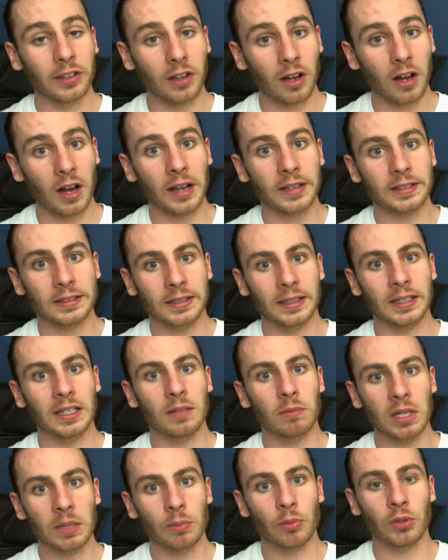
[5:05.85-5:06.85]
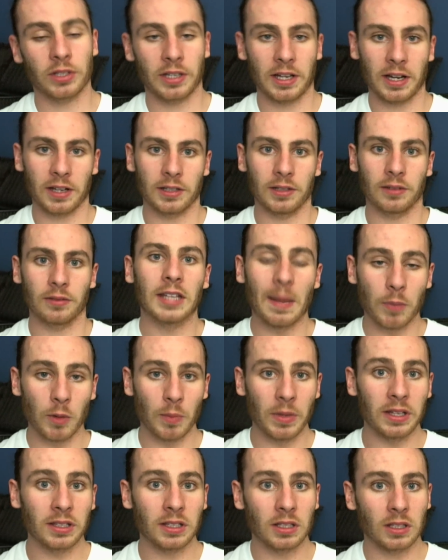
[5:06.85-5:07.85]
dog is going to be protective.
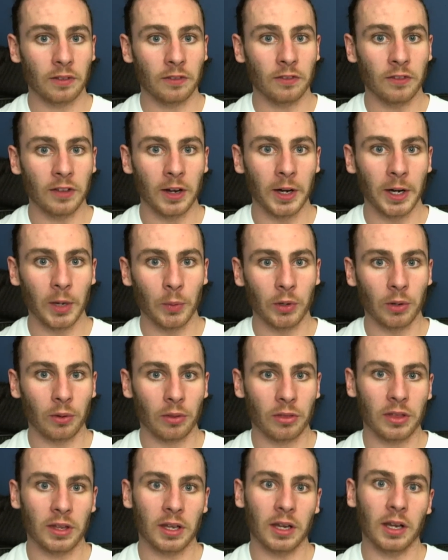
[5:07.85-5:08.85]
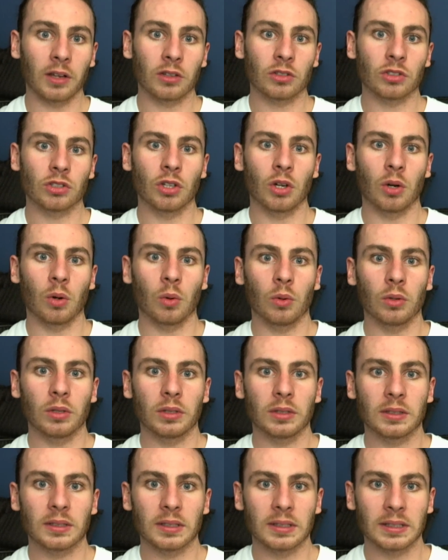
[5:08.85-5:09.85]
Temperament is a very real thing, so
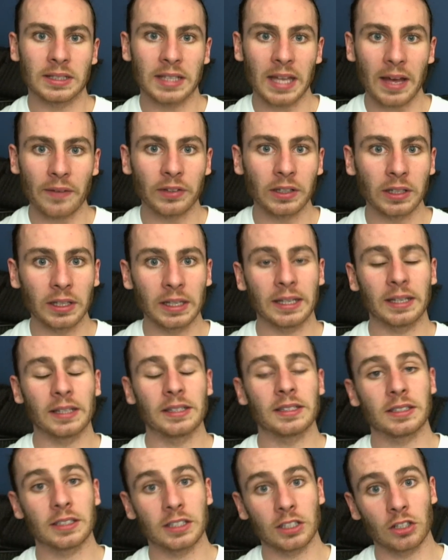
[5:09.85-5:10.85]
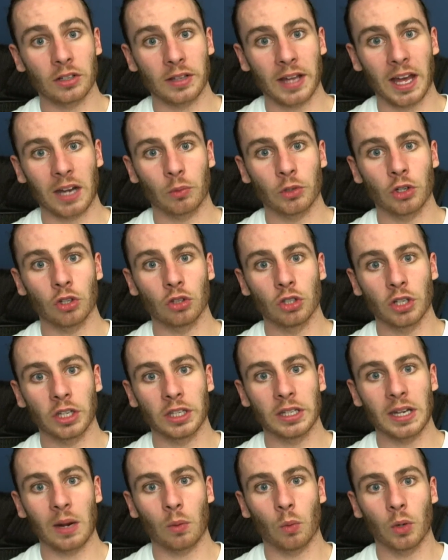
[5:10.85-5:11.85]
definitely consider that when you're
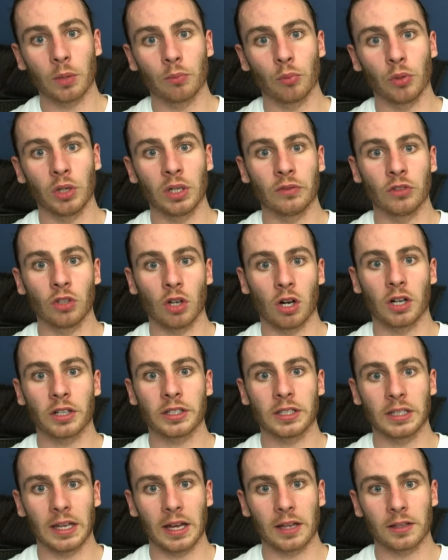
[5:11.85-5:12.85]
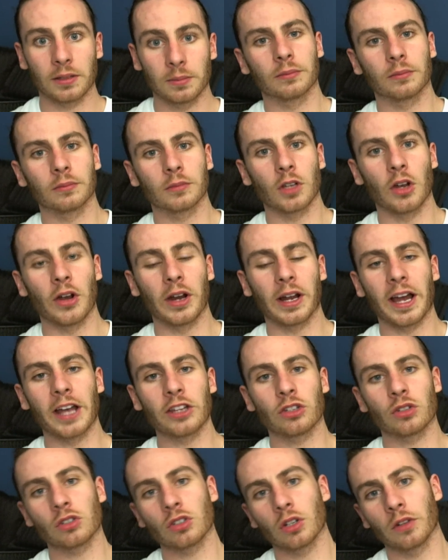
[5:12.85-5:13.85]
looking at what breed of dog to get. All right, guys,
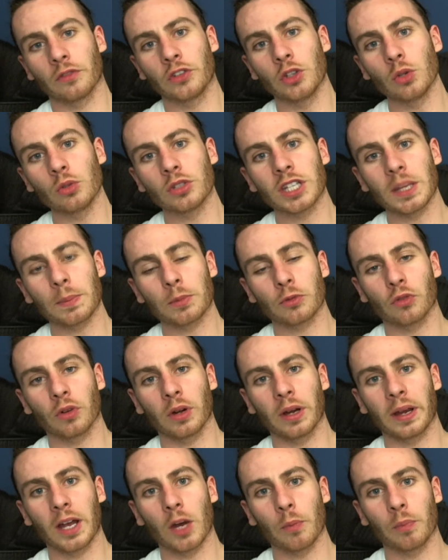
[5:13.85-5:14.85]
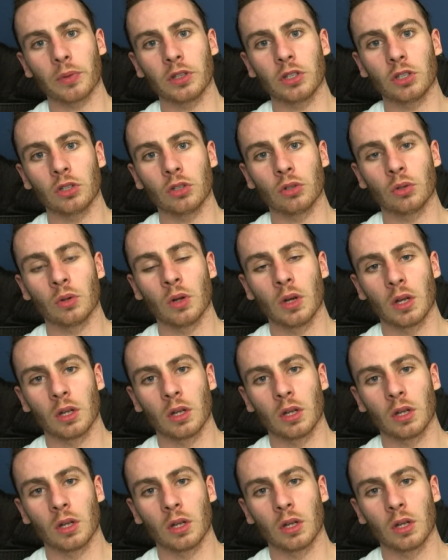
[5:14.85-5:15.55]
so those are a few tips for helping you